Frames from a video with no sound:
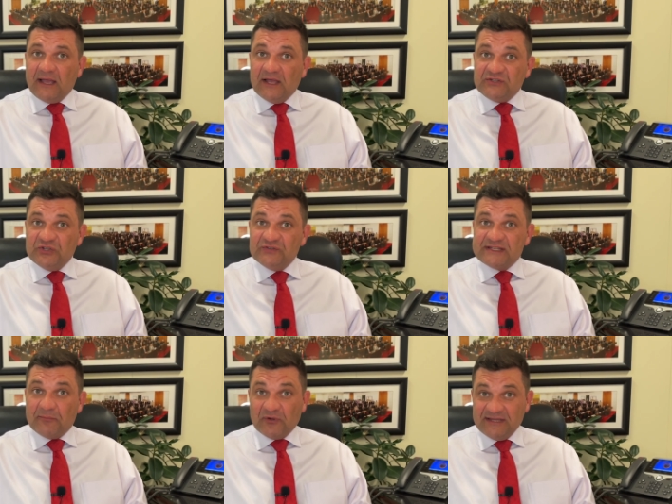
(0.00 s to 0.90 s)
2
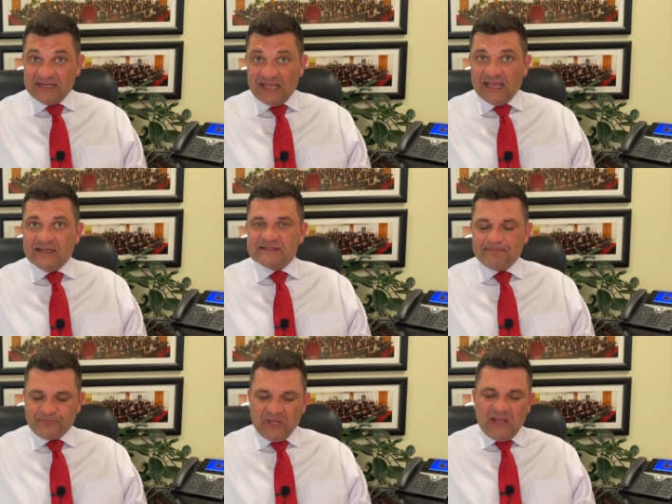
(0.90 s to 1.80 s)
separate days.
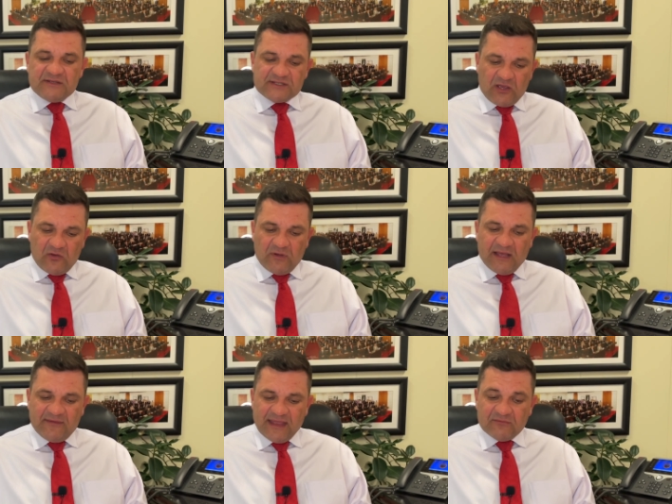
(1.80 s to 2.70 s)
So
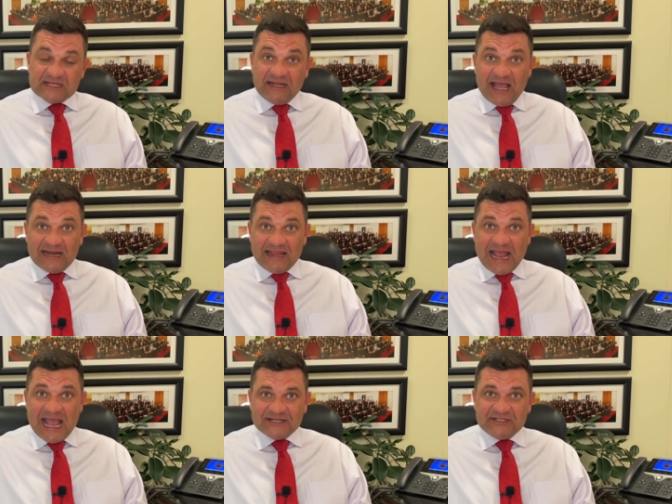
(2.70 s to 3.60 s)
that was a lot of the
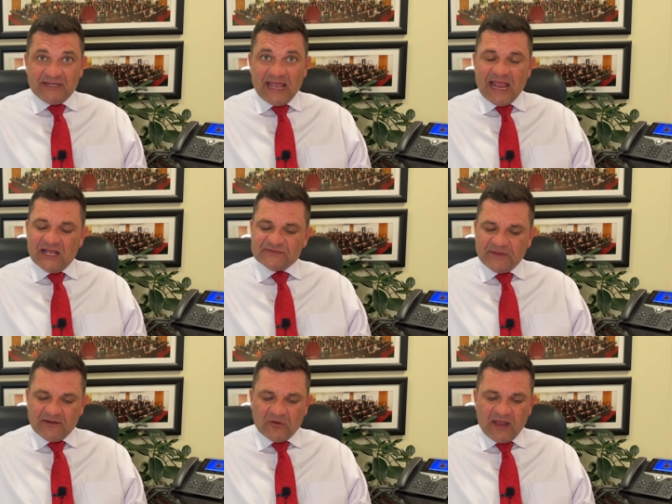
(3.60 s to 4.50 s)
action in the House,
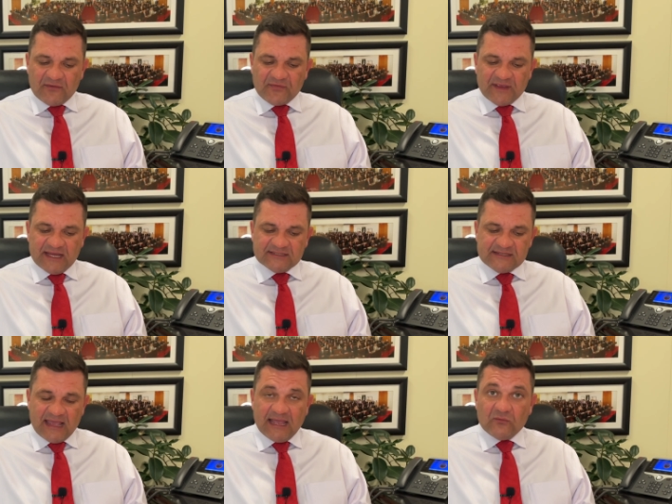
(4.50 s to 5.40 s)
but there were other things
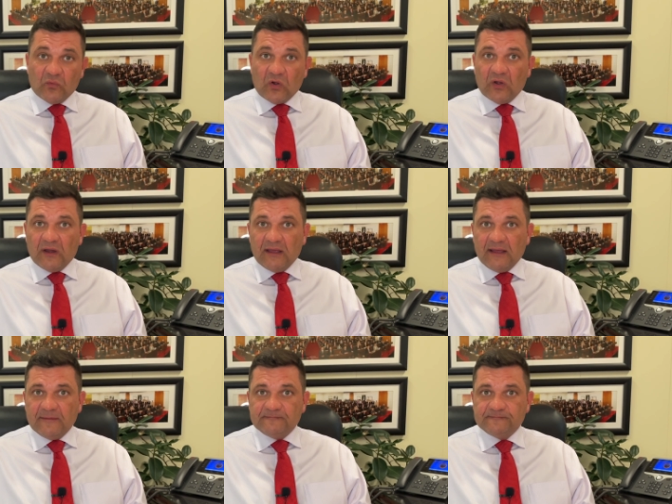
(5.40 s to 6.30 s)
that were
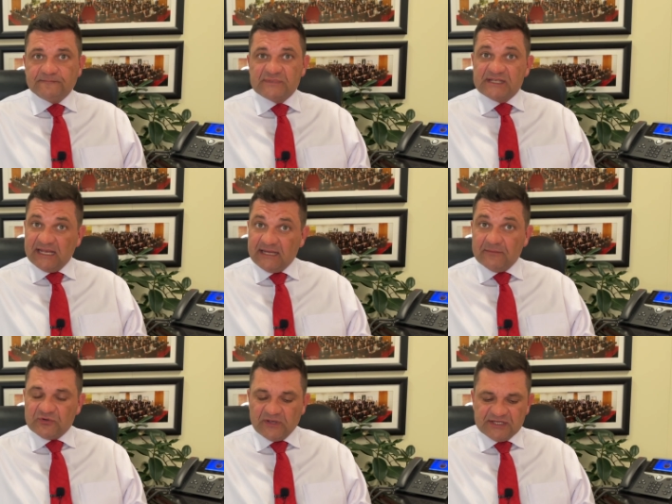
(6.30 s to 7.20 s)
sent
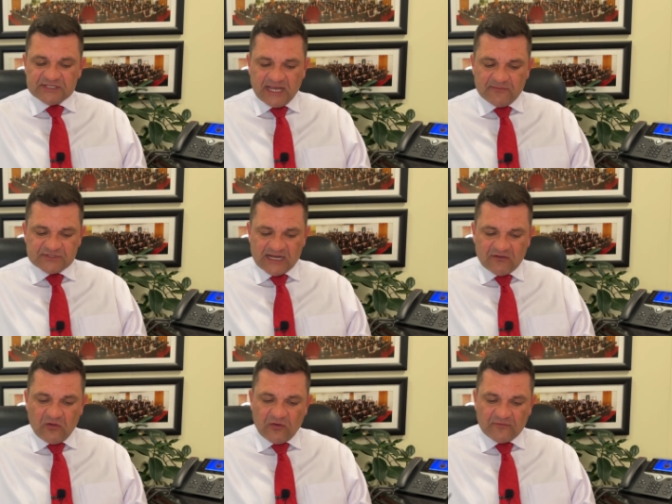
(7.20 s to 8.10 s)
in between the chambers, and I'll
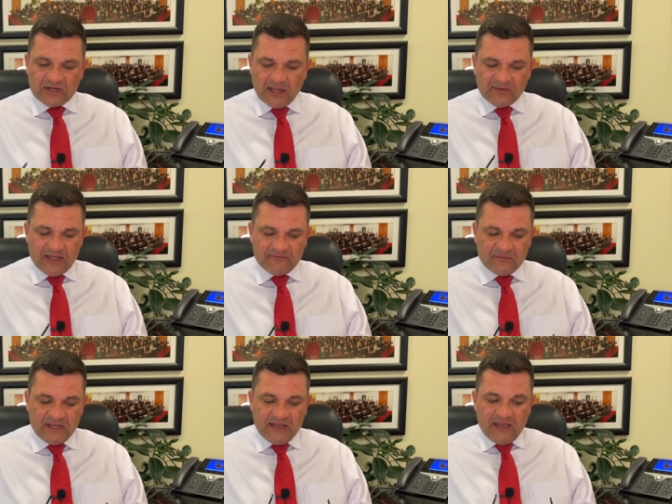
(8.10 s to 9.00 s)
go over a couple of
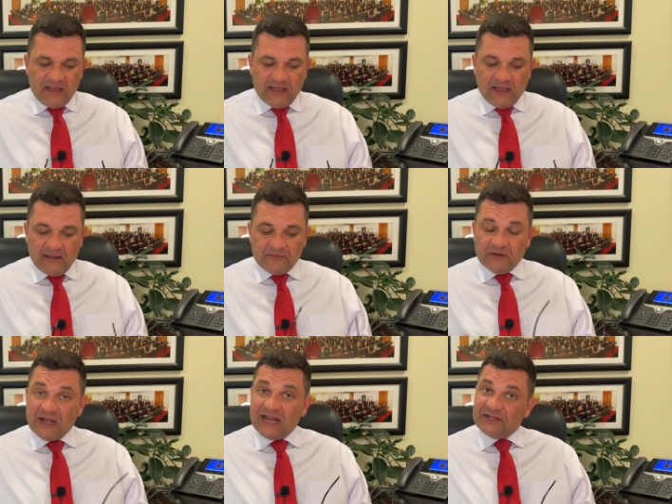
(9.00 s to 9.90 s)
them. A
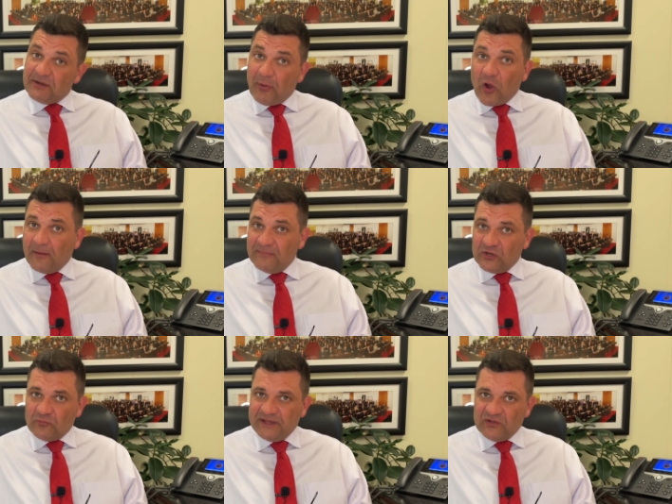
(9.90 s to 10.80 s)
lot of
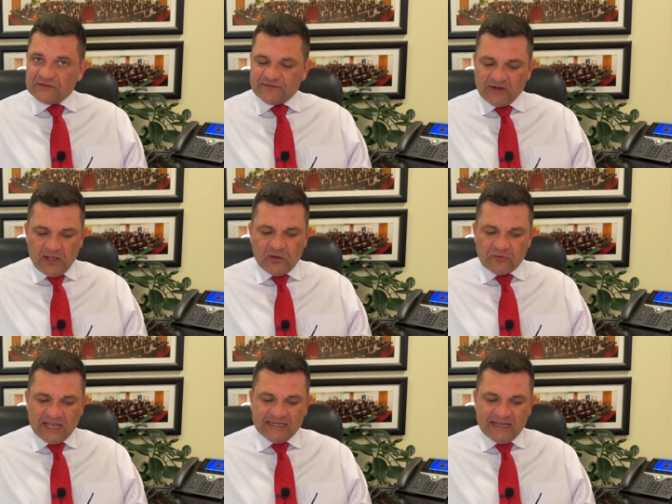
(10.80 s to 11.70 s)
departmental bills flow
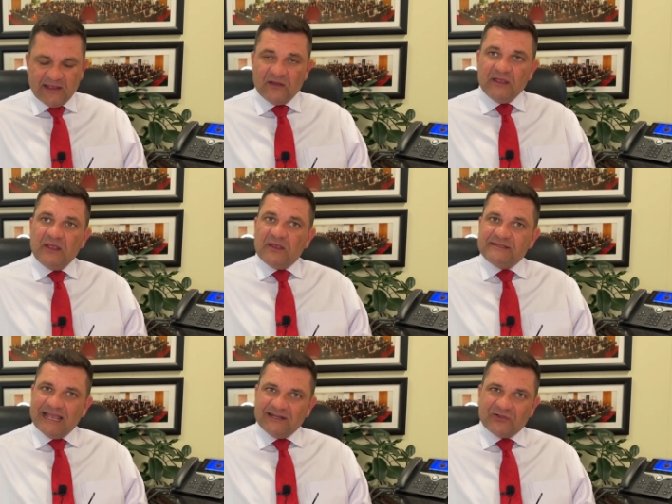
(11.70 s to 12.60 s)
right now,
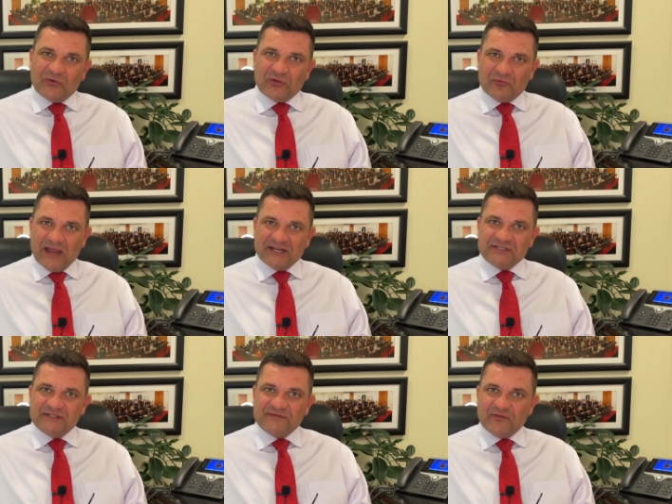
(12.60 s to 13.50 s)
technical
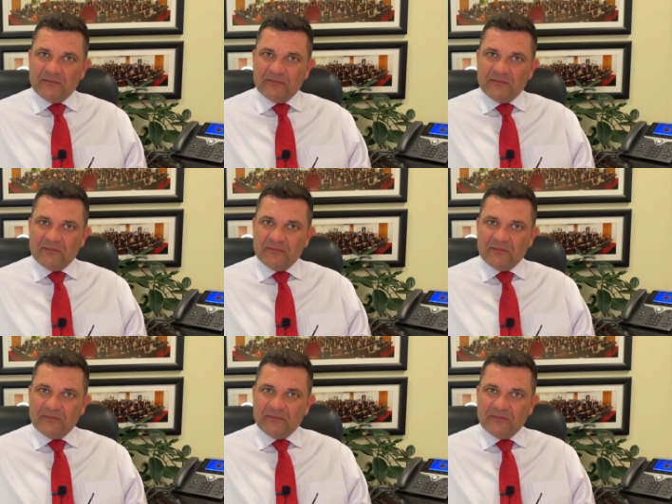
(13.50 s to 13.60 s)
corrections from